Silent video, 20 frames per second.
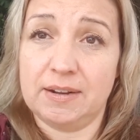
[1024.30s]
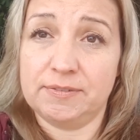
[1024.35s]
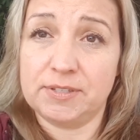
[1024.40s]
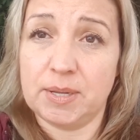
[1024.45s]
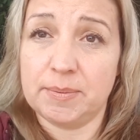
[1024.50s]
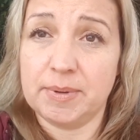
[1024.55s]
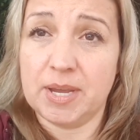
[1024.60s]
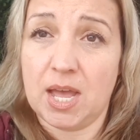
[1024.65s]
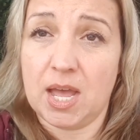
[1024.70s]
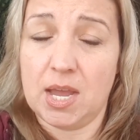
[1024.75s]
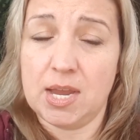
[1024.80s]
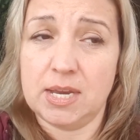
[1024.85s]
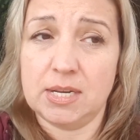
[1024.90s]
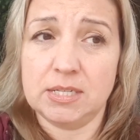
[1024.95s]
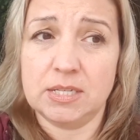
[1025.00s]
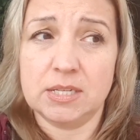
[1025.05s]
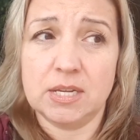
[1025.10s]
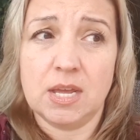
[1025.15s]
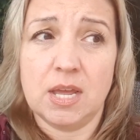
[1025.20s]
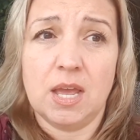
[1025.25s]
of some
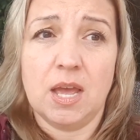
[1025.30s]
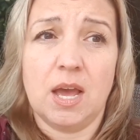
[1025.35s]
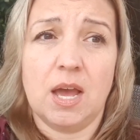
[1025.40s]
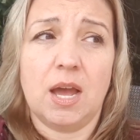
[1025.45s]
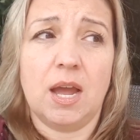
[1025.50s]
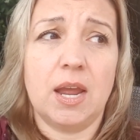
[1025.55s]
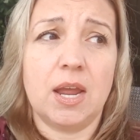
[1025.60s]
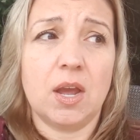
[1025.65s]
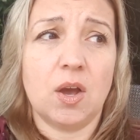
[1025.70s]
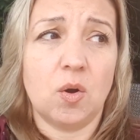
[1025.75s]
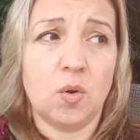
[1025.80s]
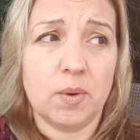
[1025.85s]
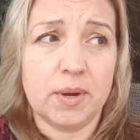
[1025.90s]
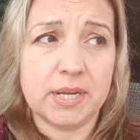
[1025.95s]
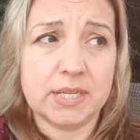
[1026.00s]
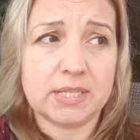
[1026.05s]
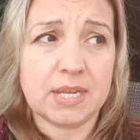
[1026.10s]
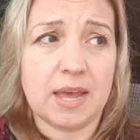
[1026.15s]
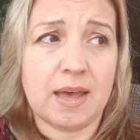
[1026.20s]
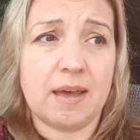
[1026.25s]
kind. I
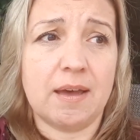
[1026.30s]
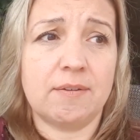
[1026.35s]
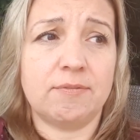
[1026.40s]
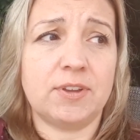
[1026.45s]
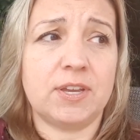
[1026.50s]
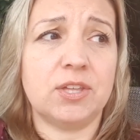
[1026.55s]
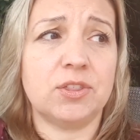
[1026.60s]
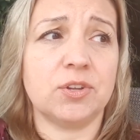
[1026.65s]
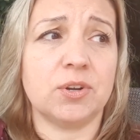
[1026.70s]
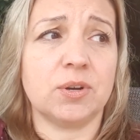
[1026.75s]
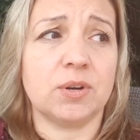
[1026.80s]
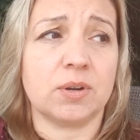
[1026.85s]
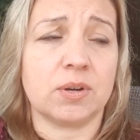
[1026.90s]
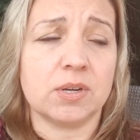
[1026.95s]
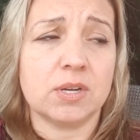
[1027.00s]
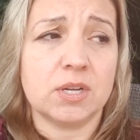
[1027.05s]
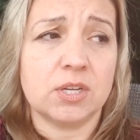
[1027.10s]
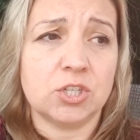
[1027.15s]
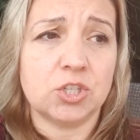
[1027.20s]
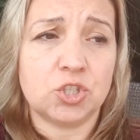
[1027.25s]
always have either
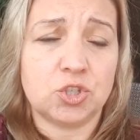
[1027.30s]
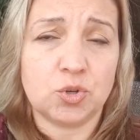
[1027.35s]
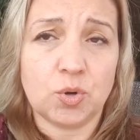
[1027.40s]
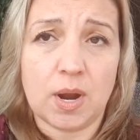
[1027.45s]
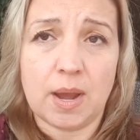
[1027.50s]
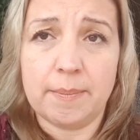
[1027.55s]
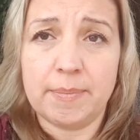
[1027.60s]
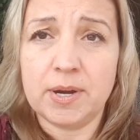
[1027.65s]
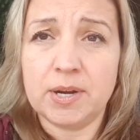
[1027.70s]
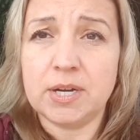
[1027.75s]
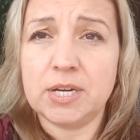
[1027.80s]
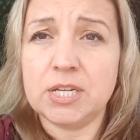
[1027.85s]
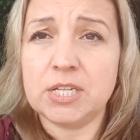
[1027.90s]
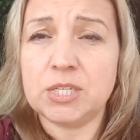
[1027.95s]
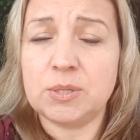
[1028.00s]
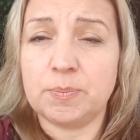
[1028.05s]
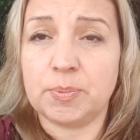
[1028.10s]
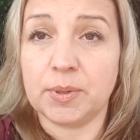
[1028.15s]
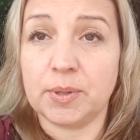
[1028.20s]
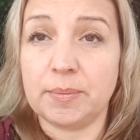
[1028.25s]

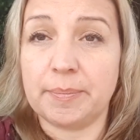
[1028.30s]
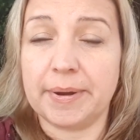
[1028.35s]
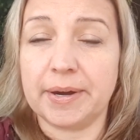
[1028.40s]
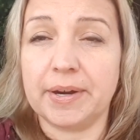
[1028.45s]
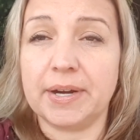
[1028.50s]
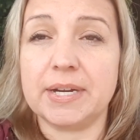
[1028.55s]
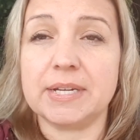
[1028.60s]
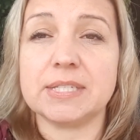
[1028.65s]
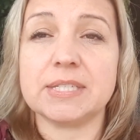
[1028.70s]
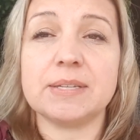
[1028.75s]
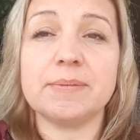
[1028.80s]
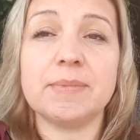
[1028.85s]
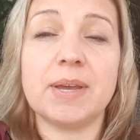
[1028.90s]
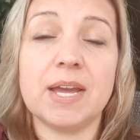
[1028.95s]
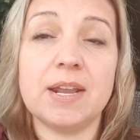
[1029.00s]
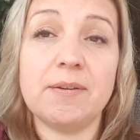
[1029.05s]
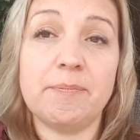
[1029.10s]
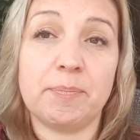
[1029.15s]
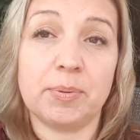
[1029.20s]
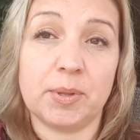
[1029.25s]
strawberries, blueberries, some
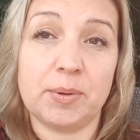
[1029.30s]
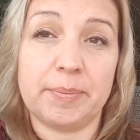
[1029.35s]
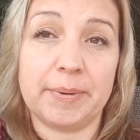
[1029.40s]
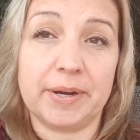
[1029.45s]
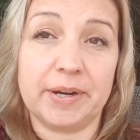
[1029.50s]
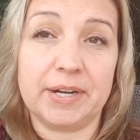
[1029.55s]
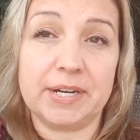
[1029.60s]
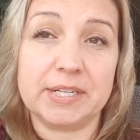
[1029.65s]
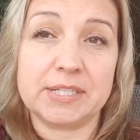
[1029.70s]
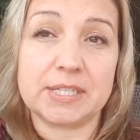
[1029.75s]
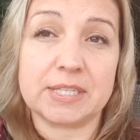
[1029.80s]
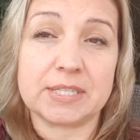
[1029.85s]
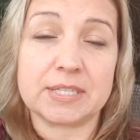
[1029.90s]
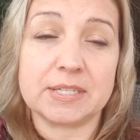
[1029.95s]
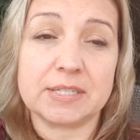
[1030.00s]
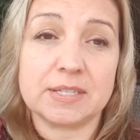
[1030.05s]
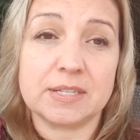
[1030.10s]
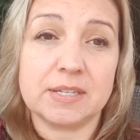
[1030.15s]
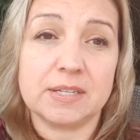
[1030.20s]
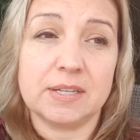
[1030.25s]
kind of blueberries.
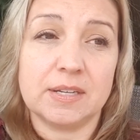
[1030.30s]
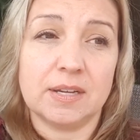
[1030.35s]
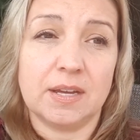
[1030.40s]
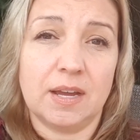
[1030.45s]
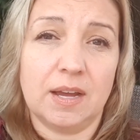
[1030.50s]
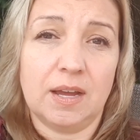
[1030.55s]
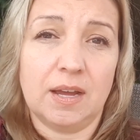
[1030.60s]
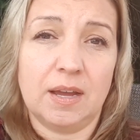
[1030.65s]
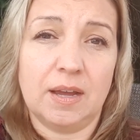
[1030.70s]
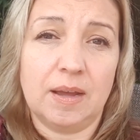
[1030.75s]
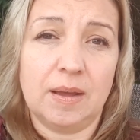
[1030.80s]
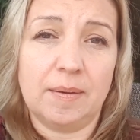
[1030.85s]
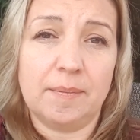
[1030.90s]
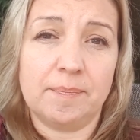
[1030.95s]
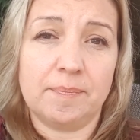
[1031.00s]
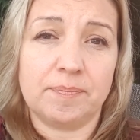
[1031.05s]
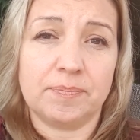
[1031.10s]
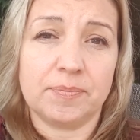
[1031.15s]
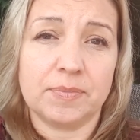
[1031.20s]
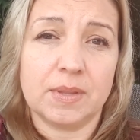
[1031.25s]

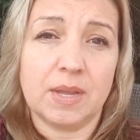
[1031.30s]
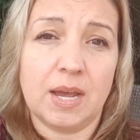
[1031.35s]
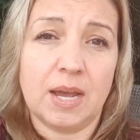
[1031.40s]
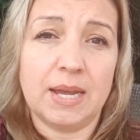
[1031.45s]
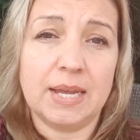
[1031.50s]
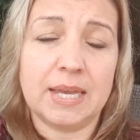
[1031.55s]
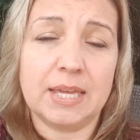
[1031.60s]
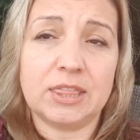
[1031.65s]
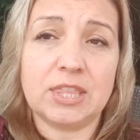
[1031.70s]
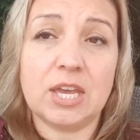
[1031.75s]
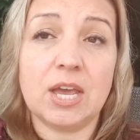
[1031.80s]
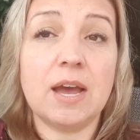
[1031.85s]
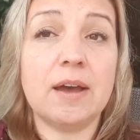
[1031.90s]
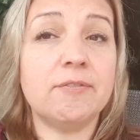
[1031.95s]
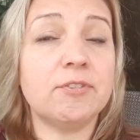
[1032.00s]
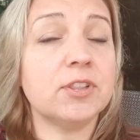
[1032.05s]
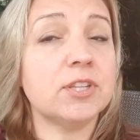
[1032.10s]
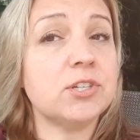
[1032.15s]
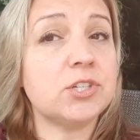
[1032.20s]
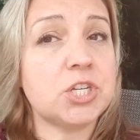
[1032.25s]
I get the
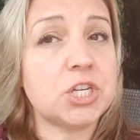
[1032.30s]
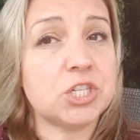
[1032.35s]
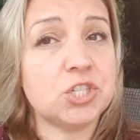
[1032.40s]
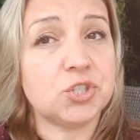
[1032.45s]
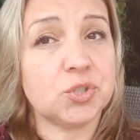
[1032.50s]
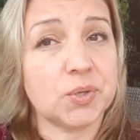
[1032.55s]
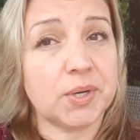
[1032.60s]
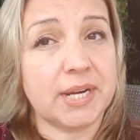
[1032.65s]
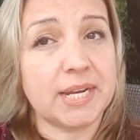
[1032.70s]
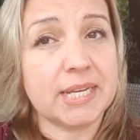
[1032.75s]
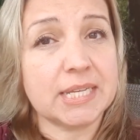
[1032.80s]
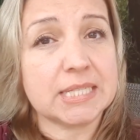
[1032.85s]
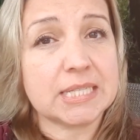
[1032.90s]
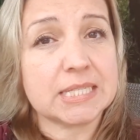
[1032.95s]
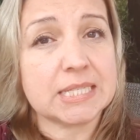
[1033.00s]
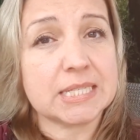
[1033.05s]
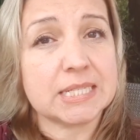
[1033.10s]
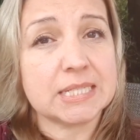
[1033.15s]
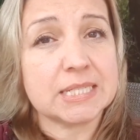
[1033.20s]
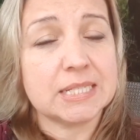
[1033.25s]
Evolution
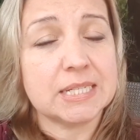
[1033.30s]
drinks